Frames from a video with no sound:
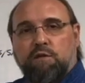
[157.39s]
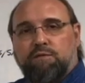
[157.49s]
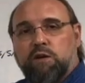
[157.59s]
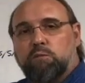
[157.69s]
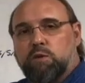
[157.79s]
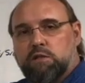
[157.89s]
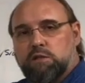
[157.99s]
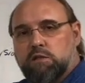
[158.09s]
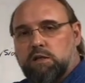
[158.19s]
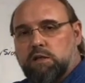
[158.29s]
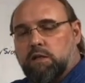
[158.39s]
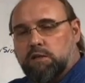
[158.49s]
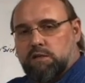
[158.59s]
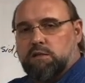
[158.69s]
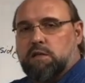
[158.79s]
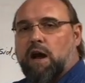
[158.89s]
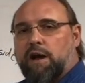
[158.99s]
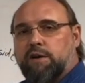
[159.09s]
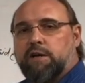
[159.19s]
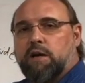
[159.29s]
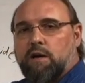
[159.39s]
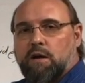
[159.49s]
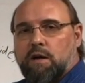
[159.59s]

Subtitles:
foot, which is the desired